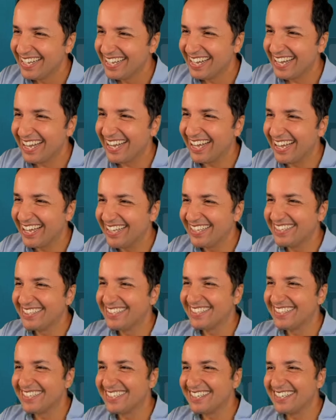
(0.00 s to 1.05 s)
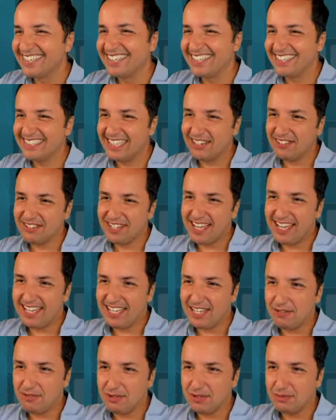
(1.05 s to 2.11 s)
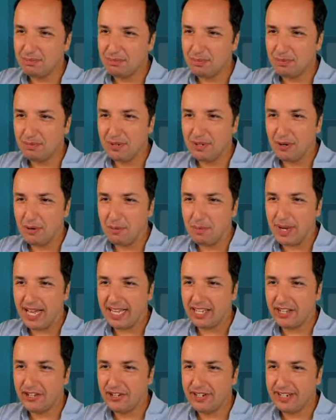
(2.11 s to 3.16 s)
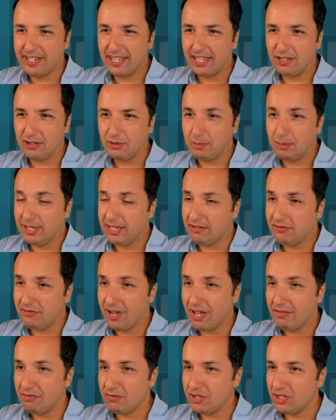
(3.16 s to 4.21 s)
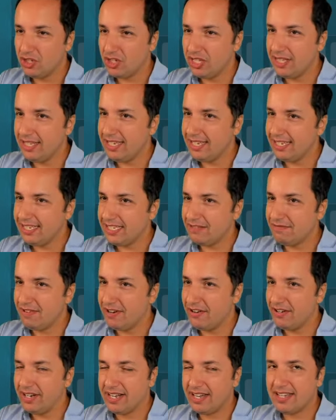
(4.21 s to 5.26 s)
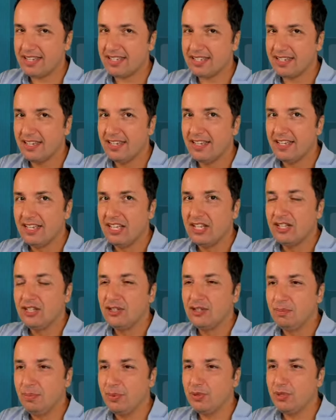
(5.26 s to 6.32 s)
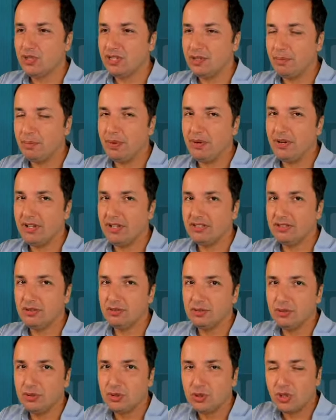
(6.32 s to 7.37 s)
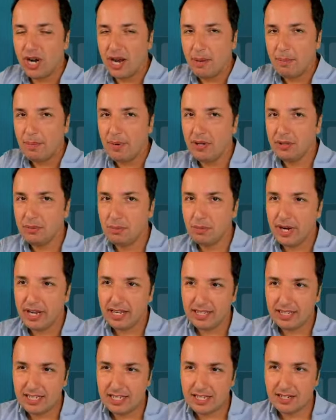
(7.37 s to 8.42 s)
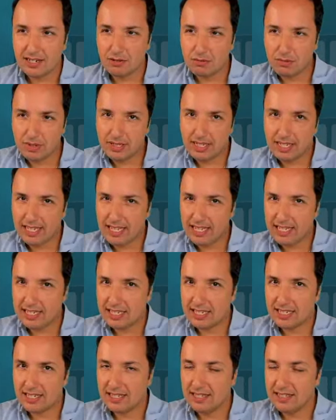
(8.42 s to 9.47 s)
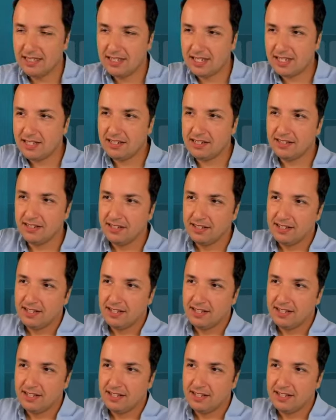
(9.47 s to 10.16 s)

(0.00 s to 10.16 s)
And then, okay, he would go back here and I could play e5, which I think is very nice to push the pawn, to try a pawn break in the center when the king is in the center.